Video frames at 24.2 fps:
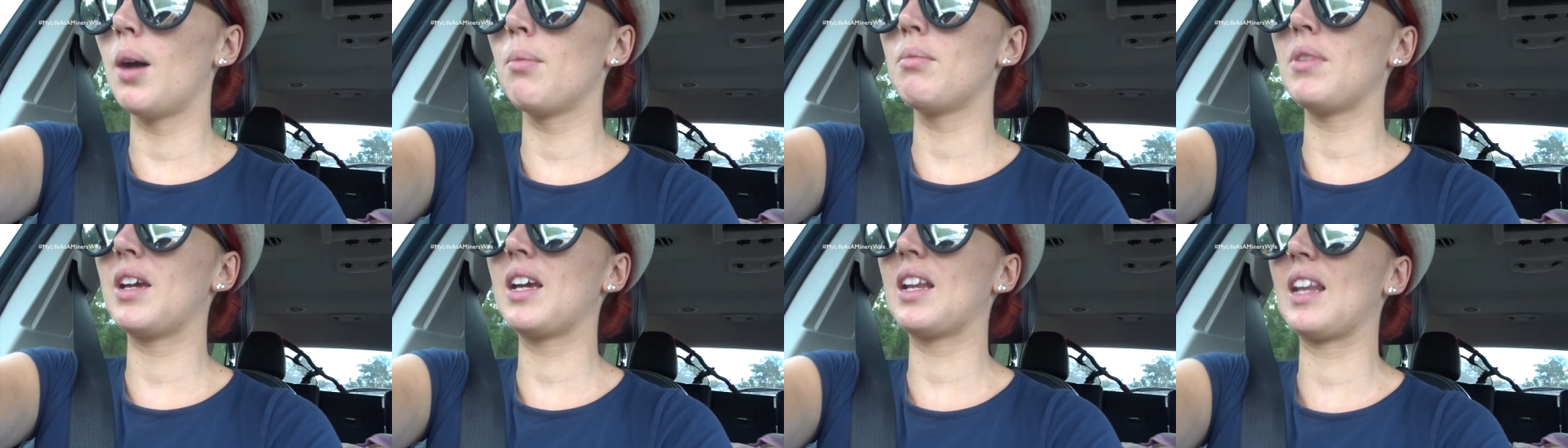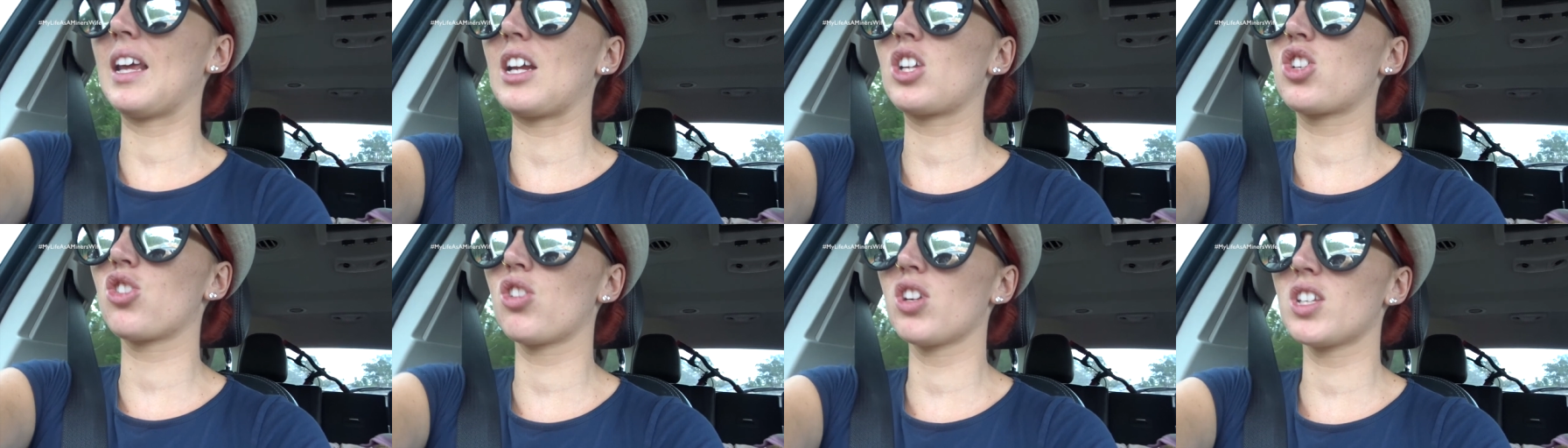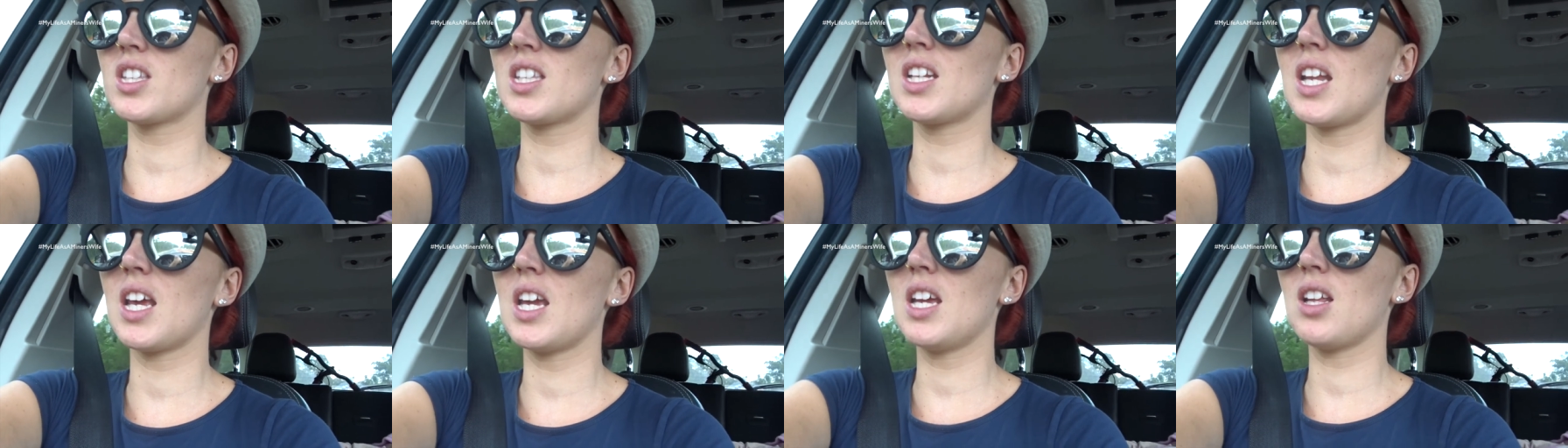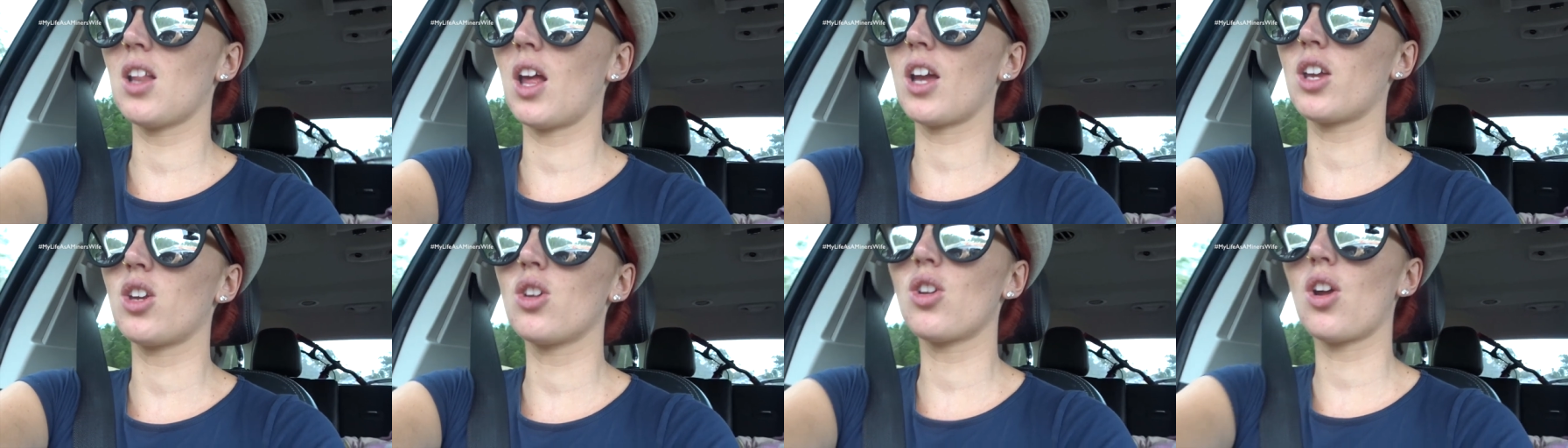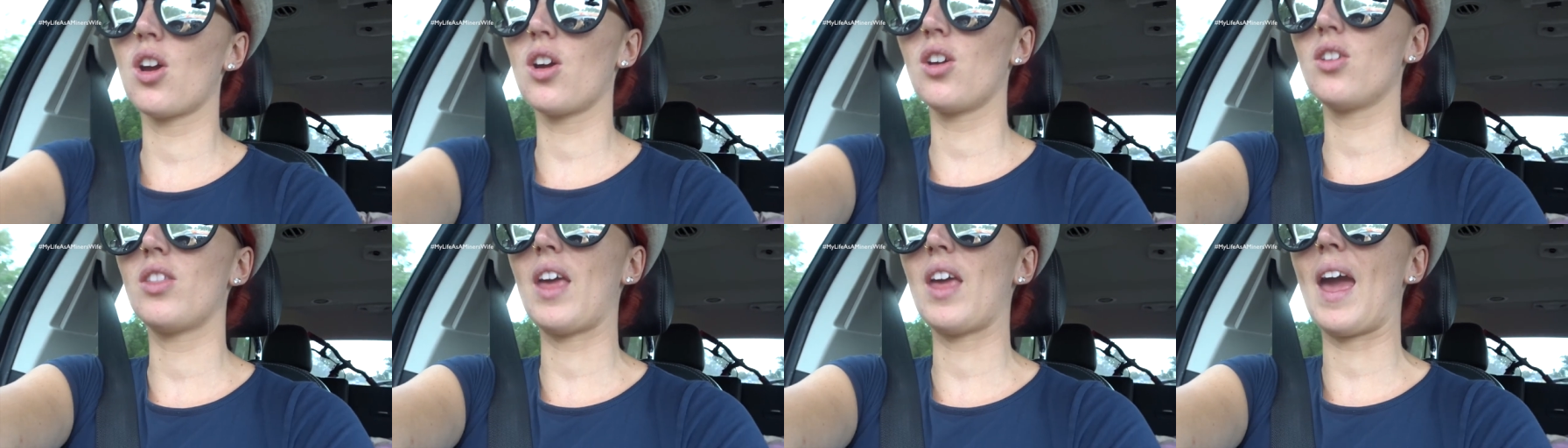um, electricity, like, you
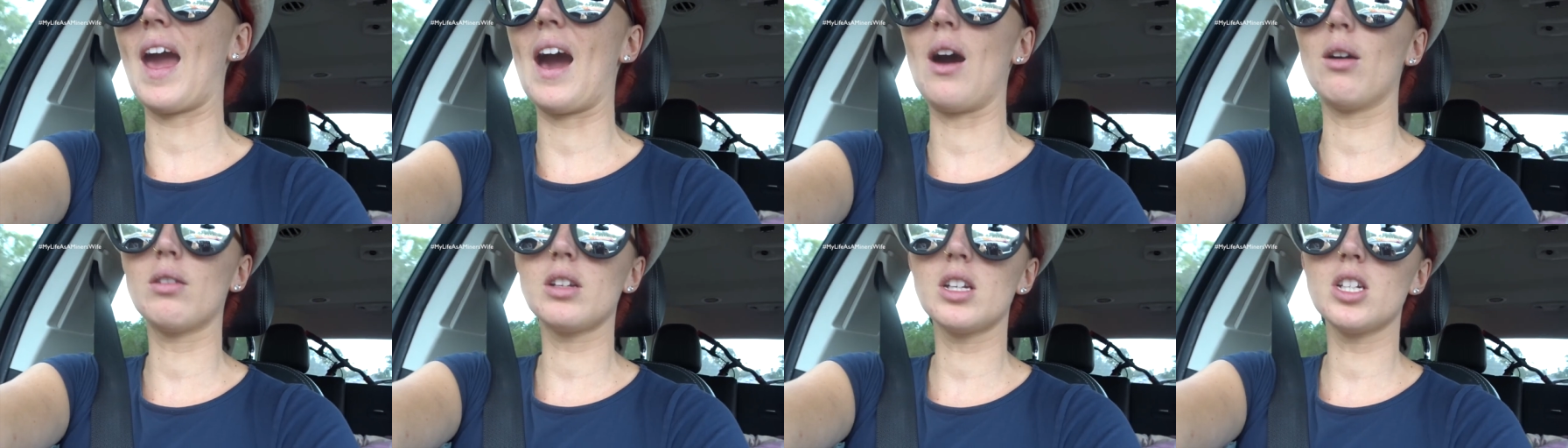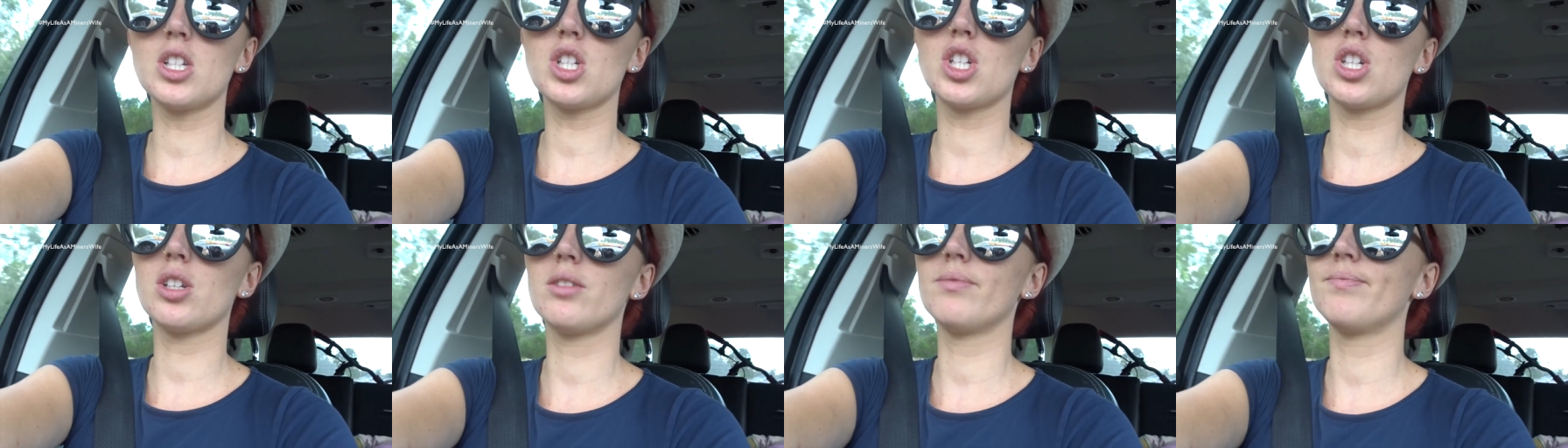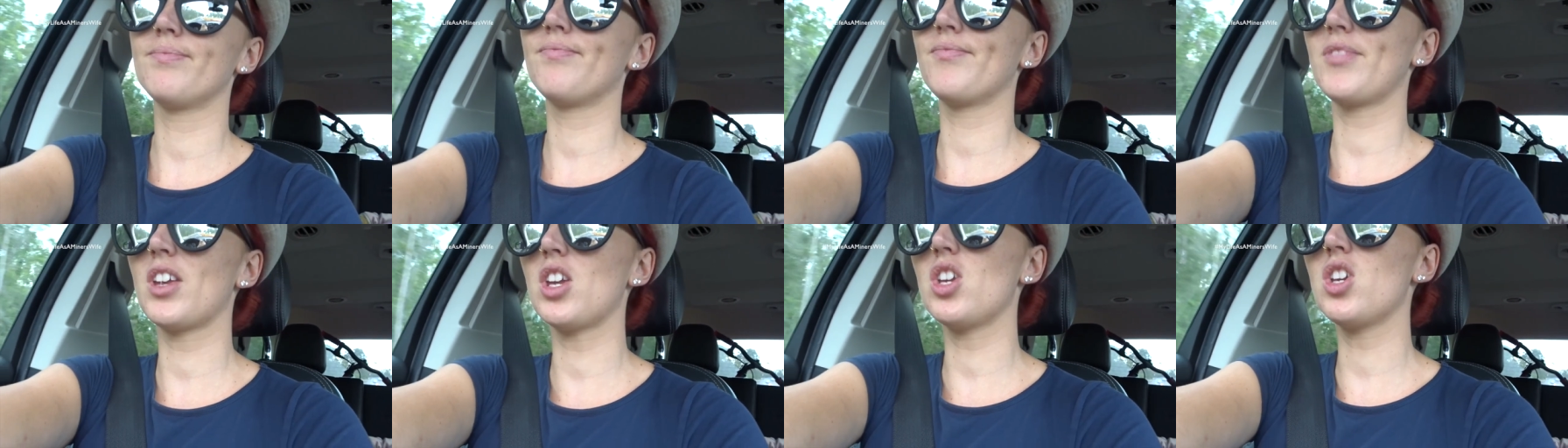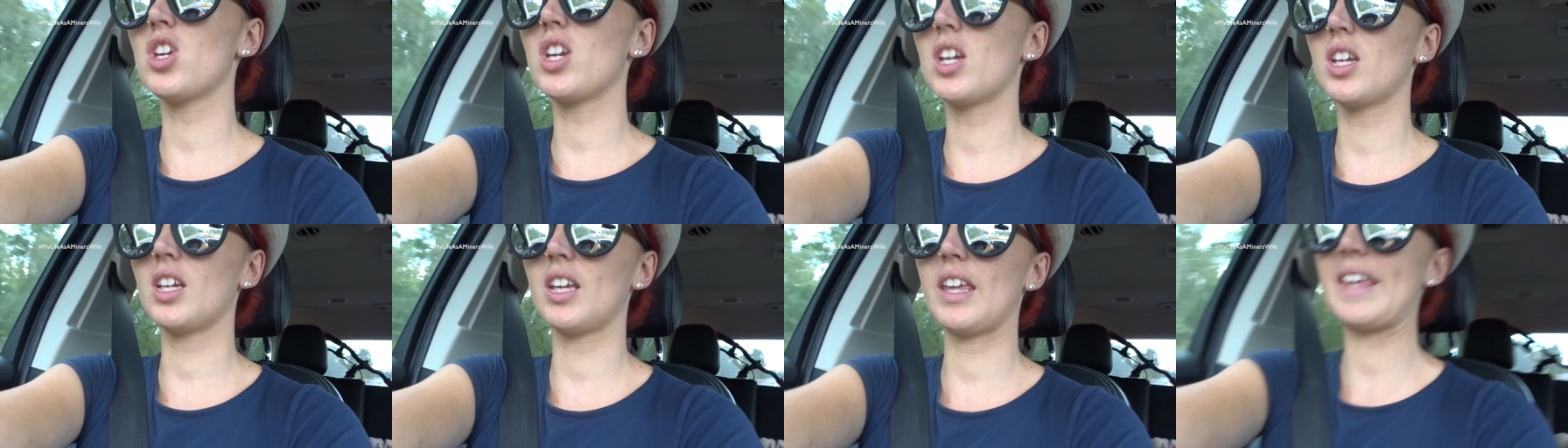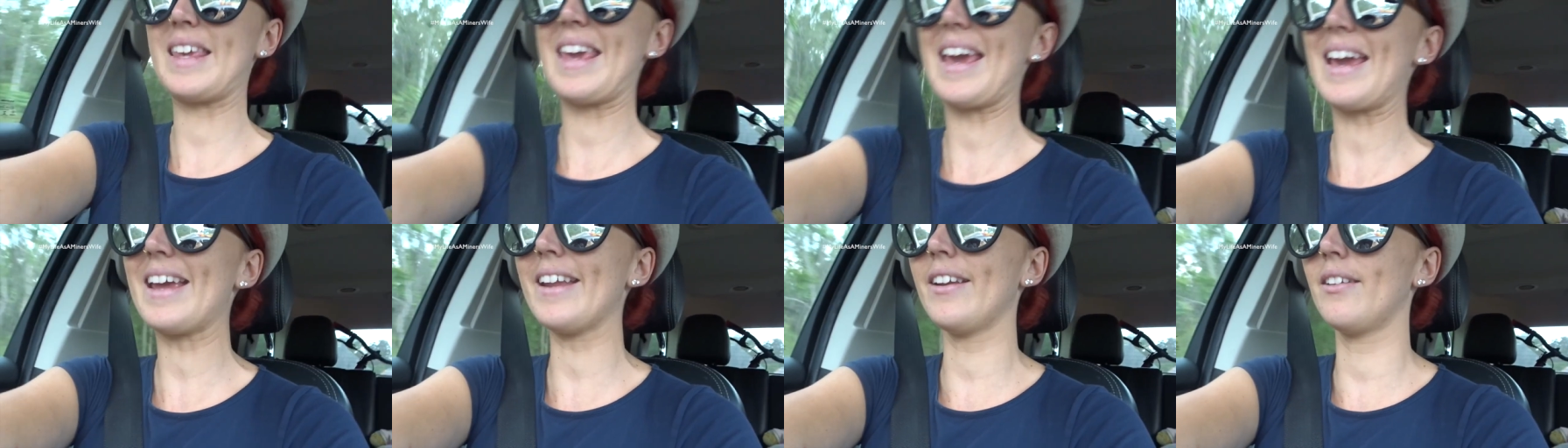know, the outage that you
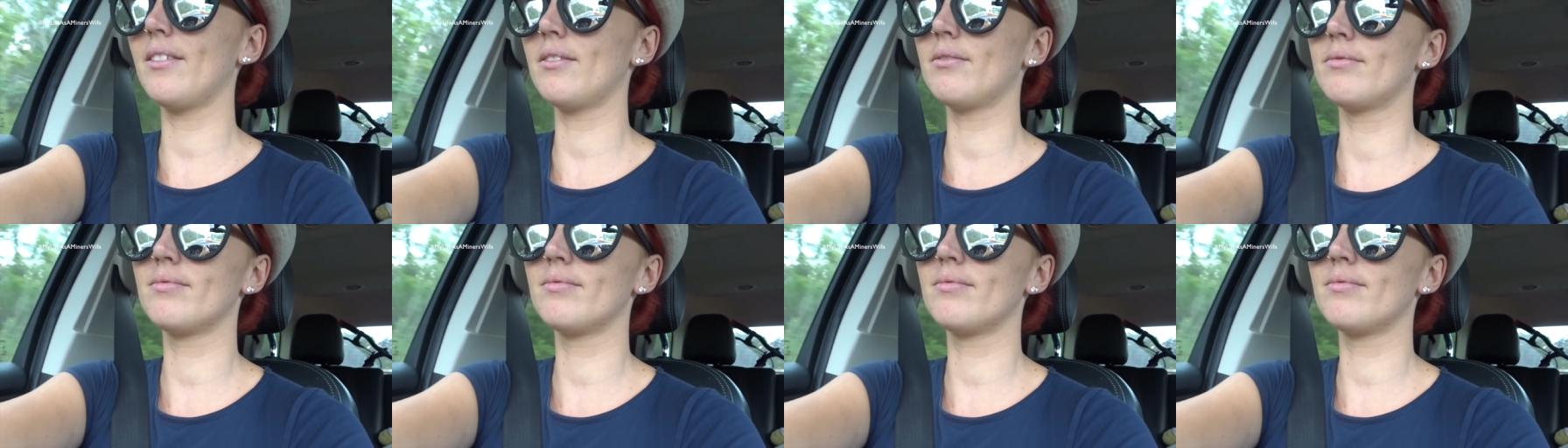can get.